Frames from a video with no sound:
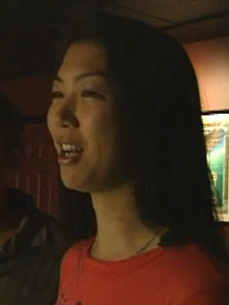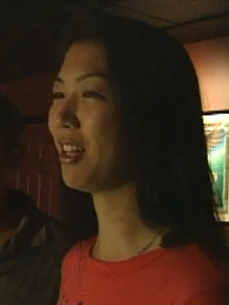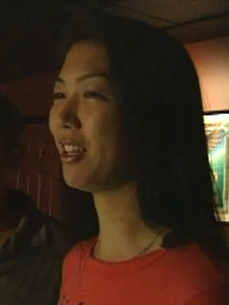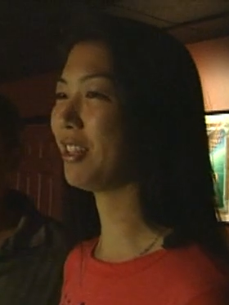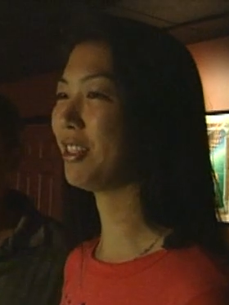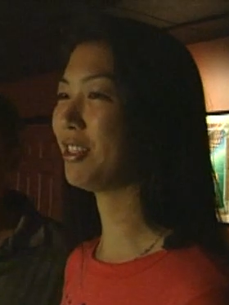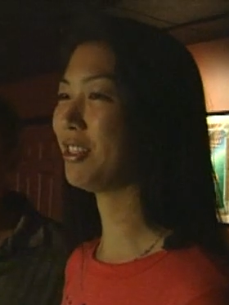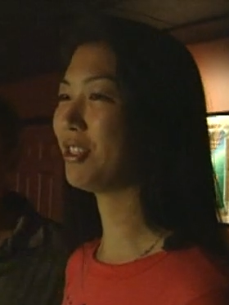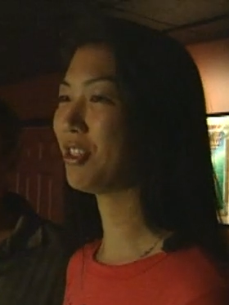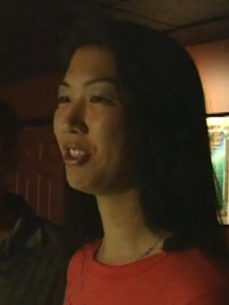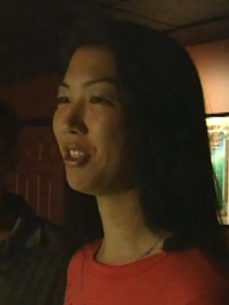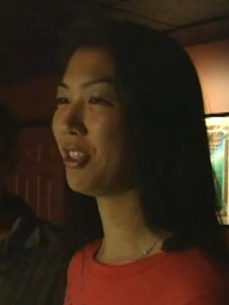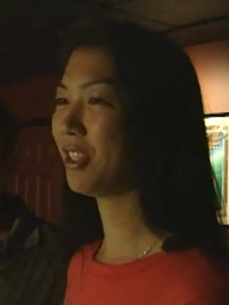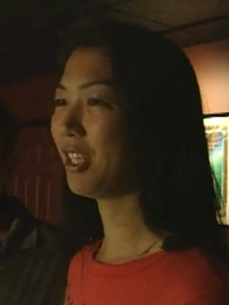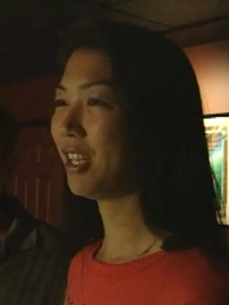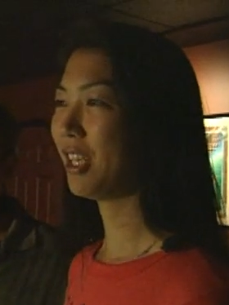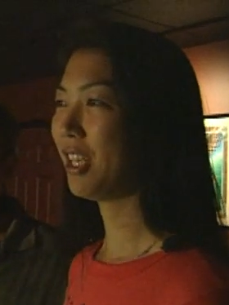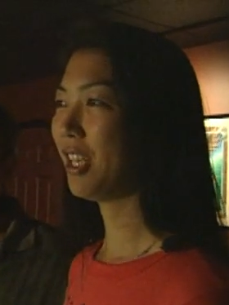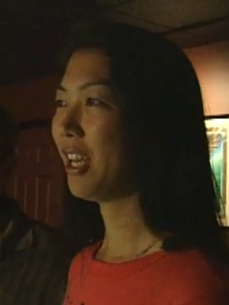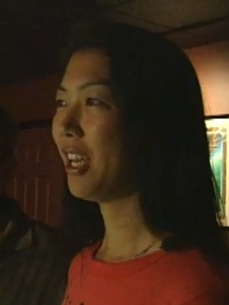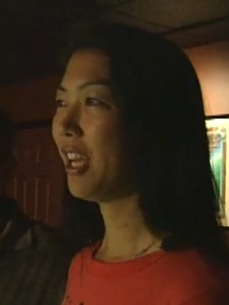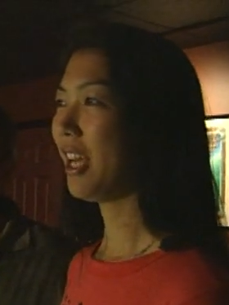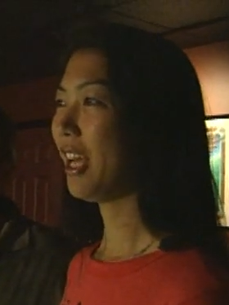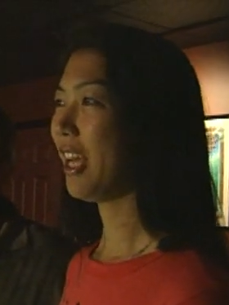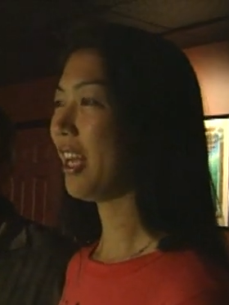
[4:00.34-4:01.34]
knowledge,
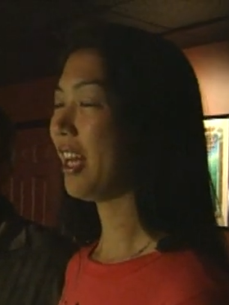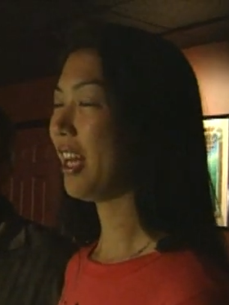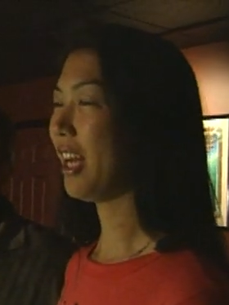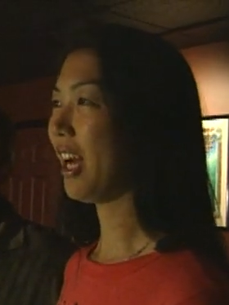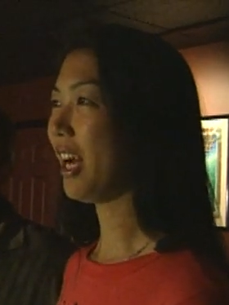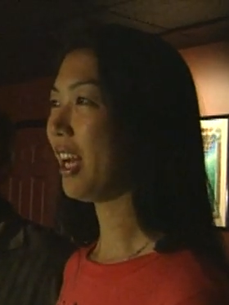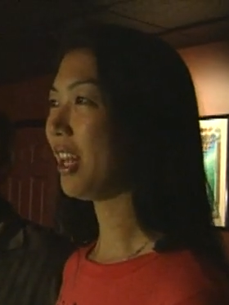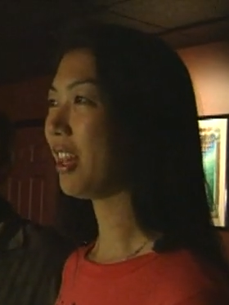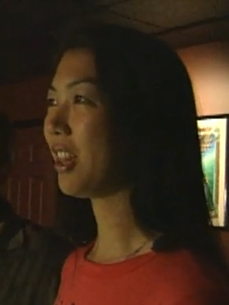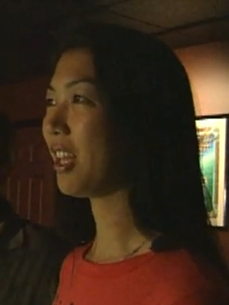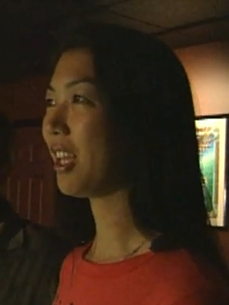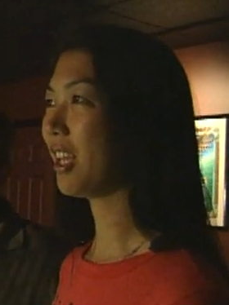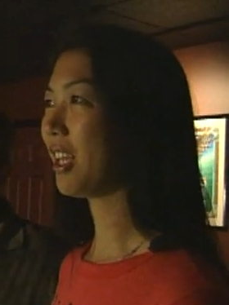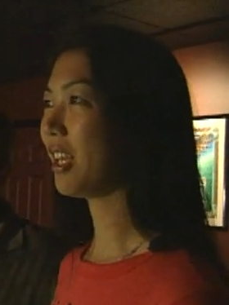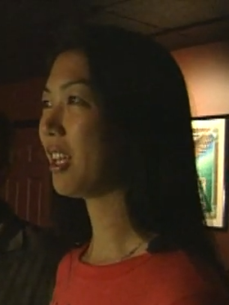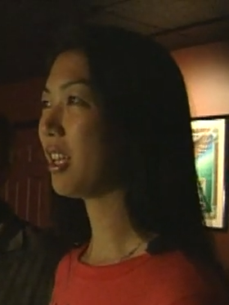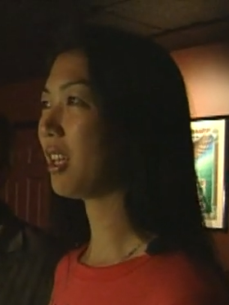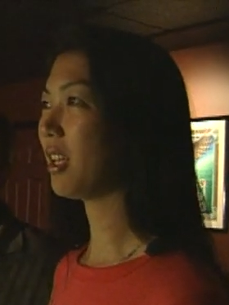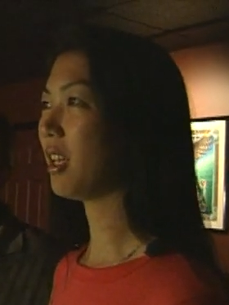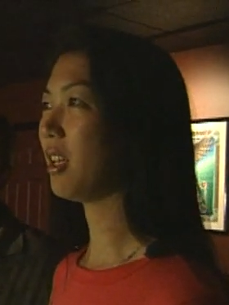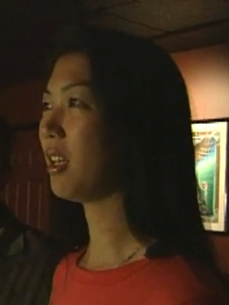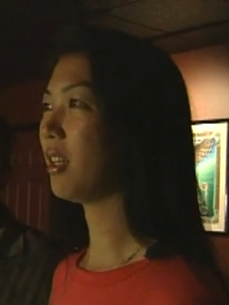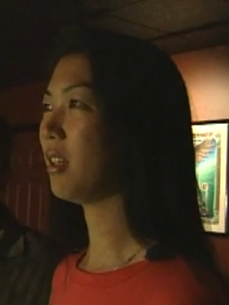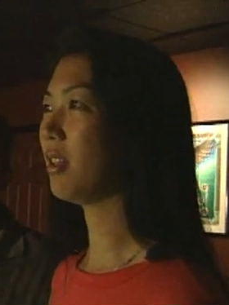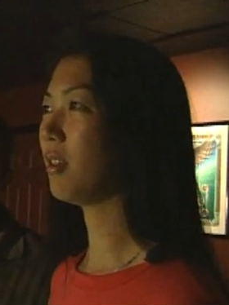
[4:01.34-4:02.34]
and I think
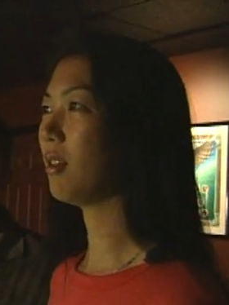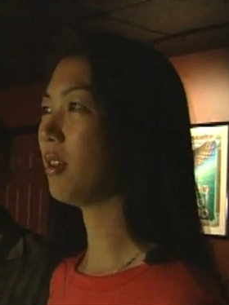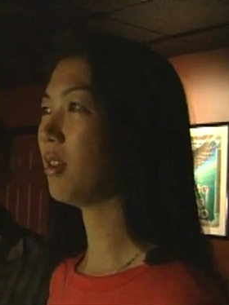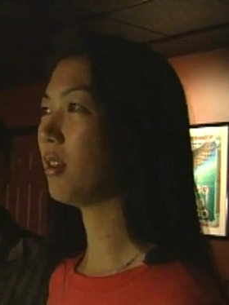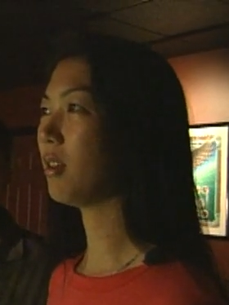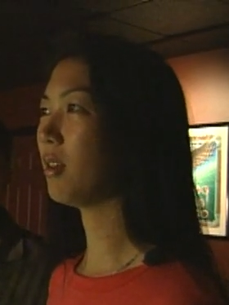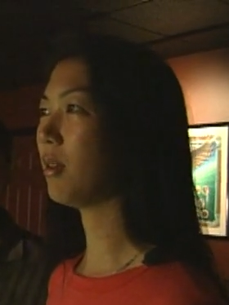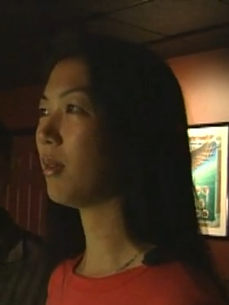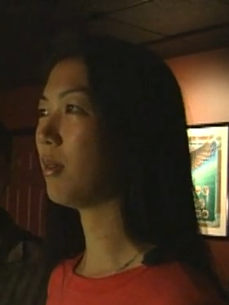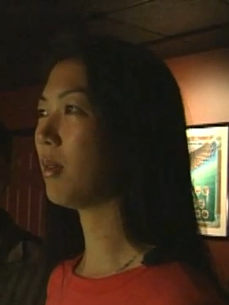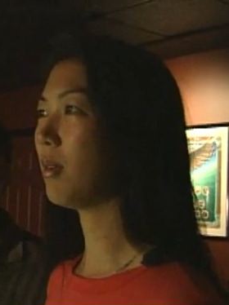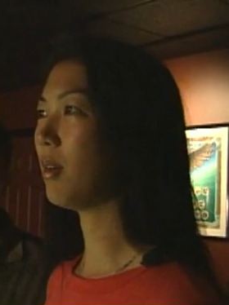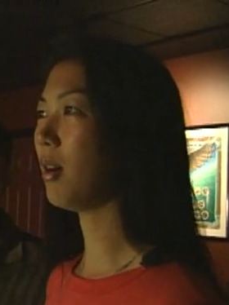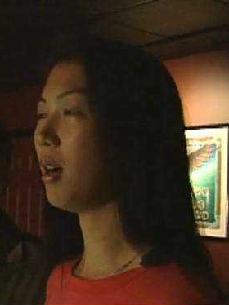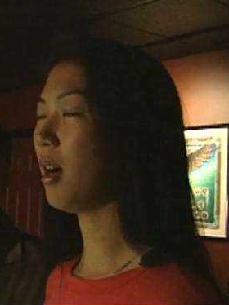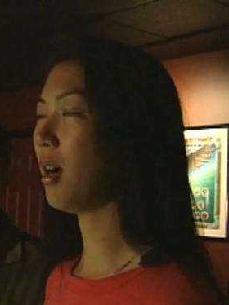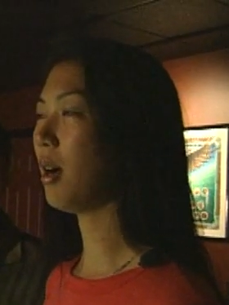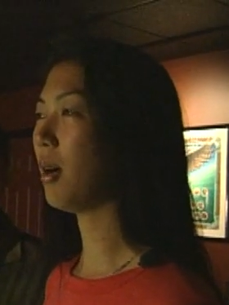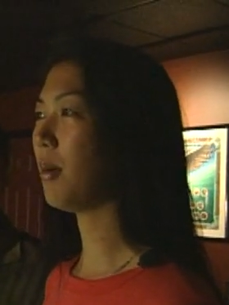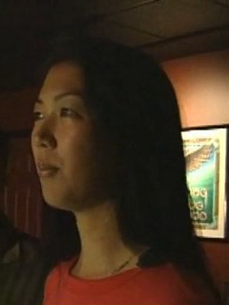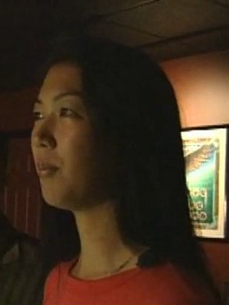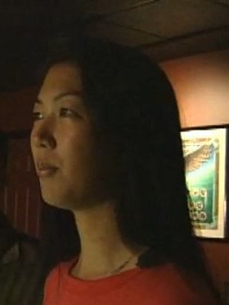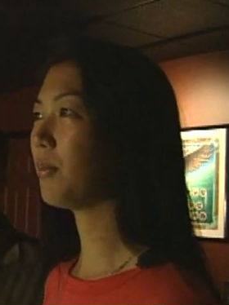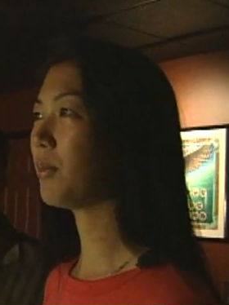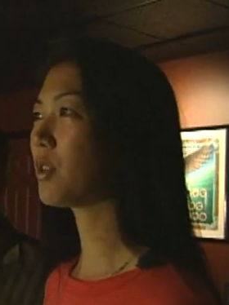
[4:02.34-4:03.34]
in
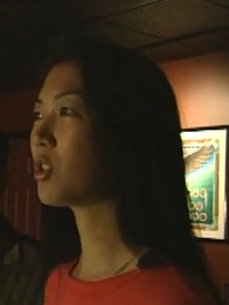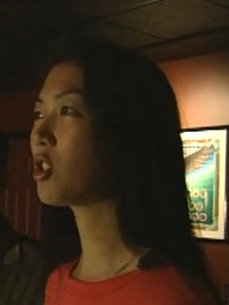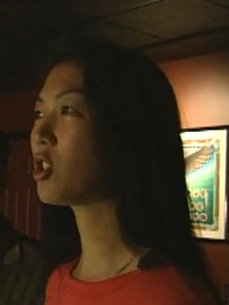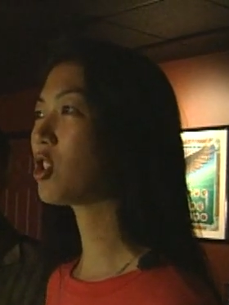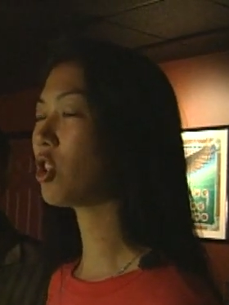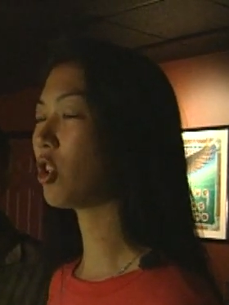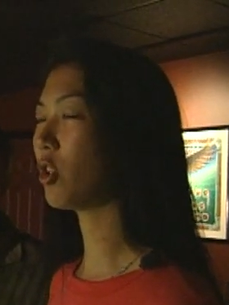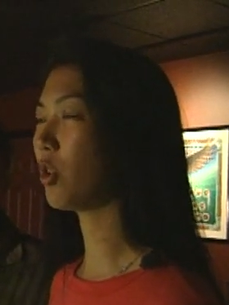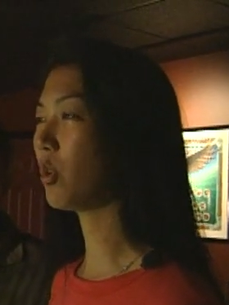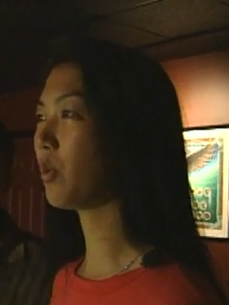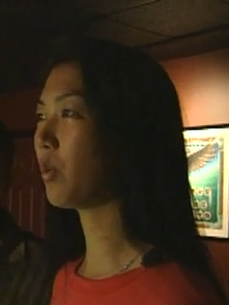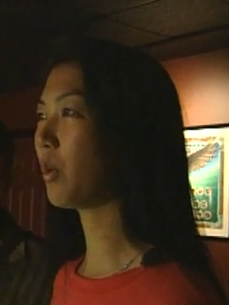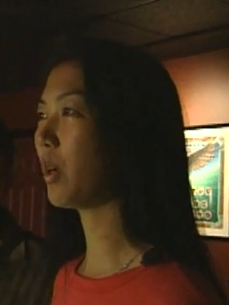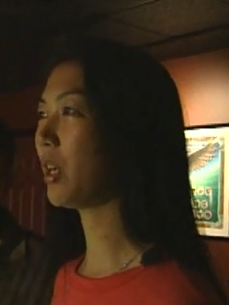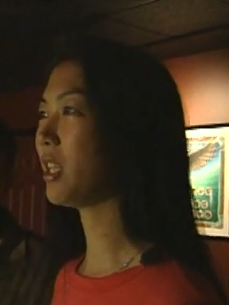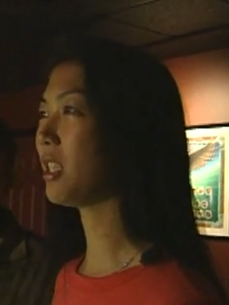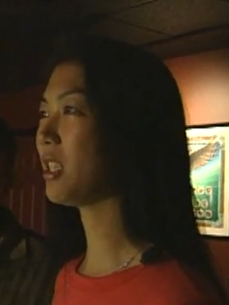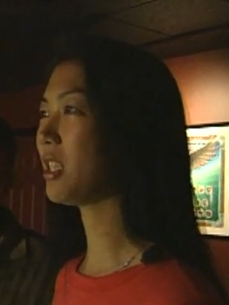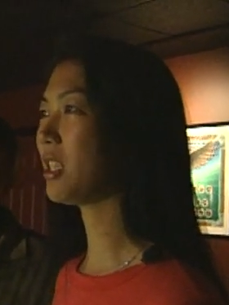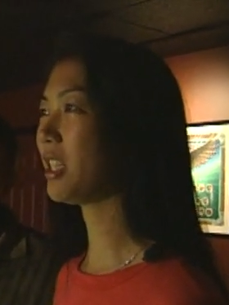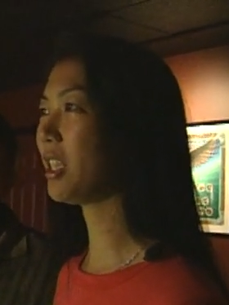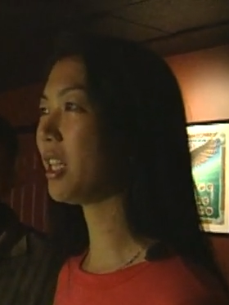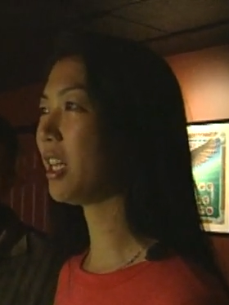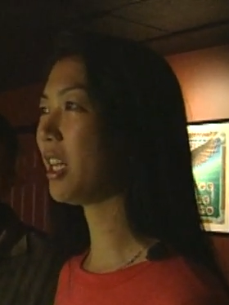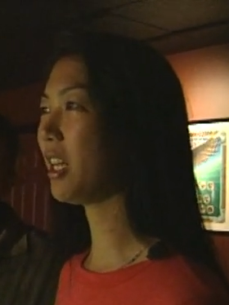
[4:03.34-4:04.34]
um, certain
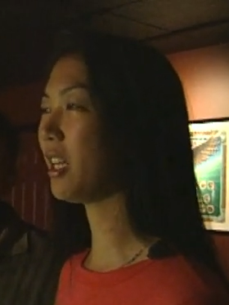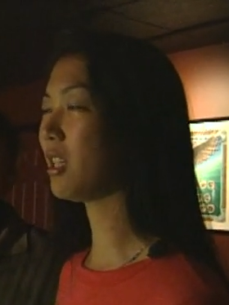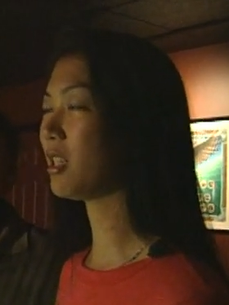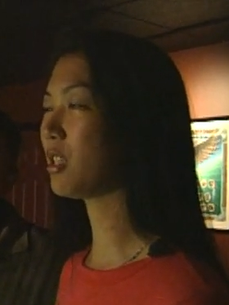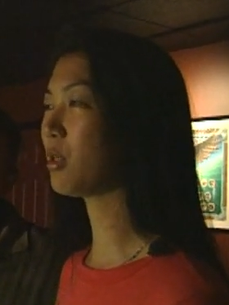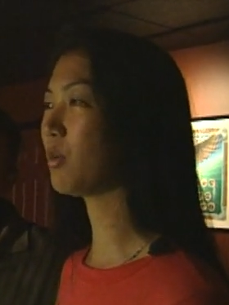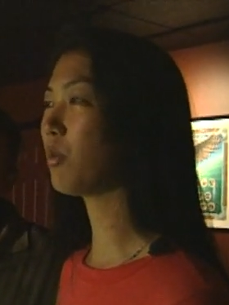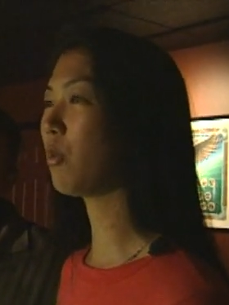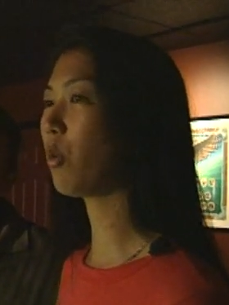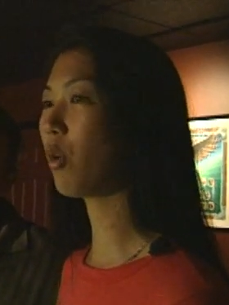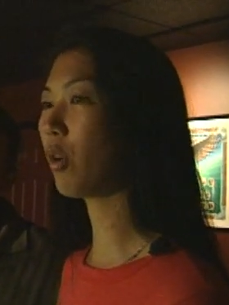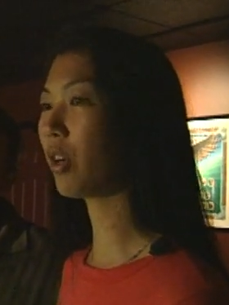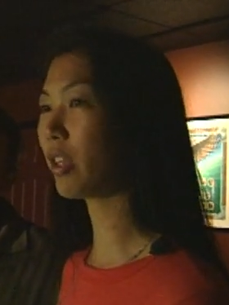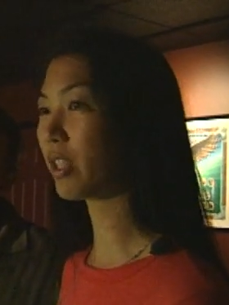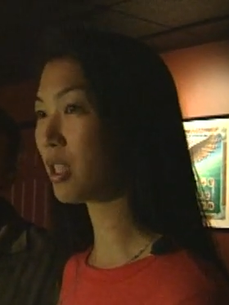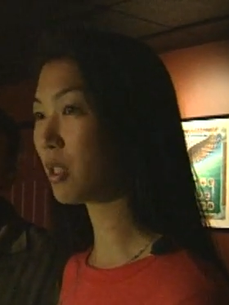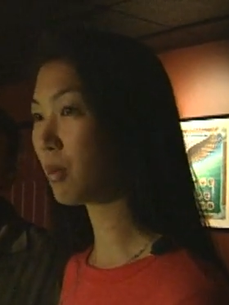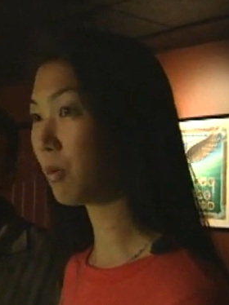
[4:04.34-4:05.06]
ways he has more